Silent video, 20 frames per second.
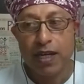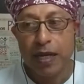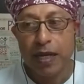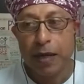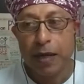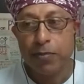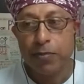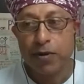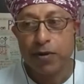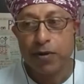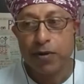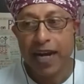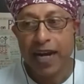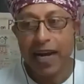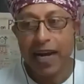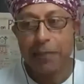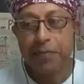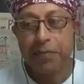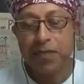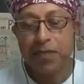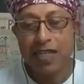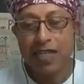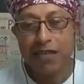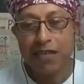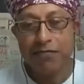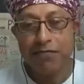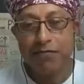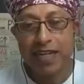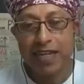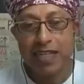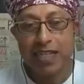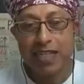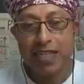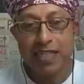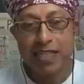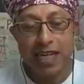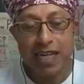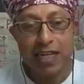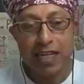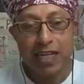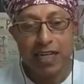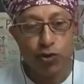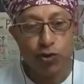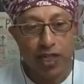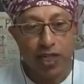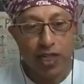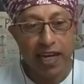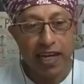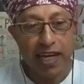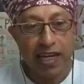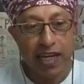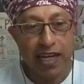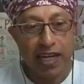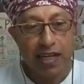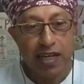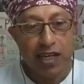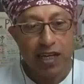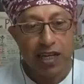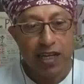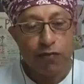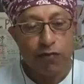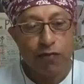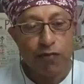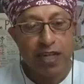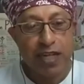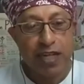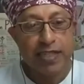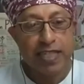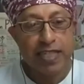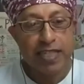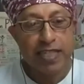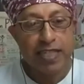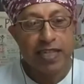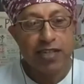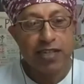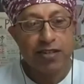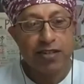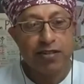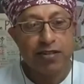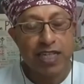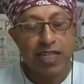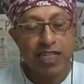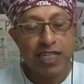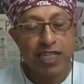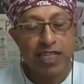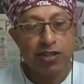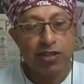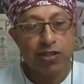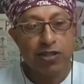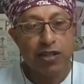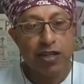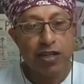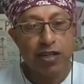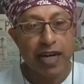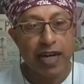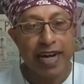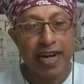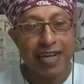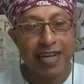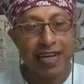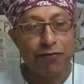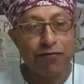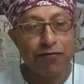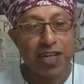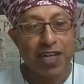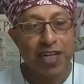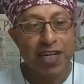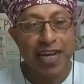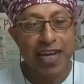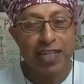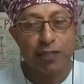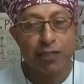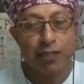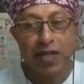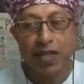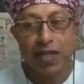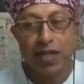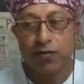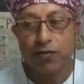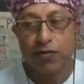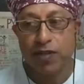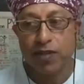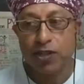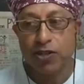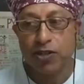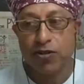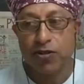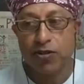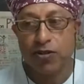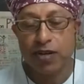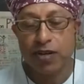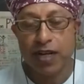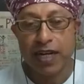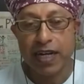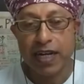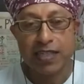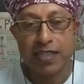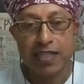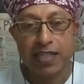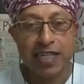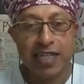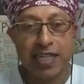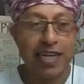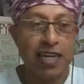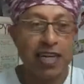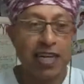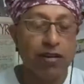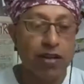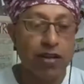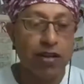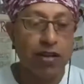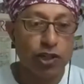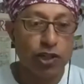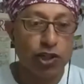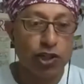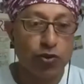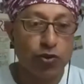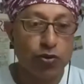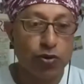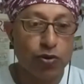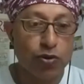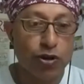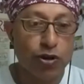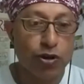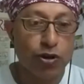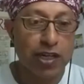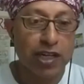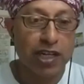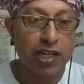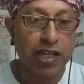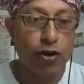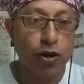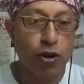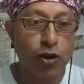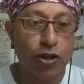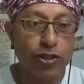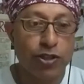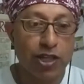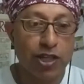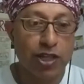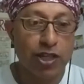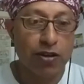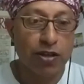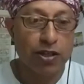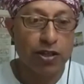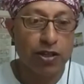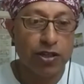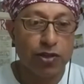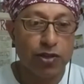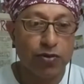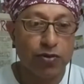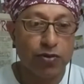perhaps even till today, we consider digital and every aspect of digital as a technical issue or a technological issue.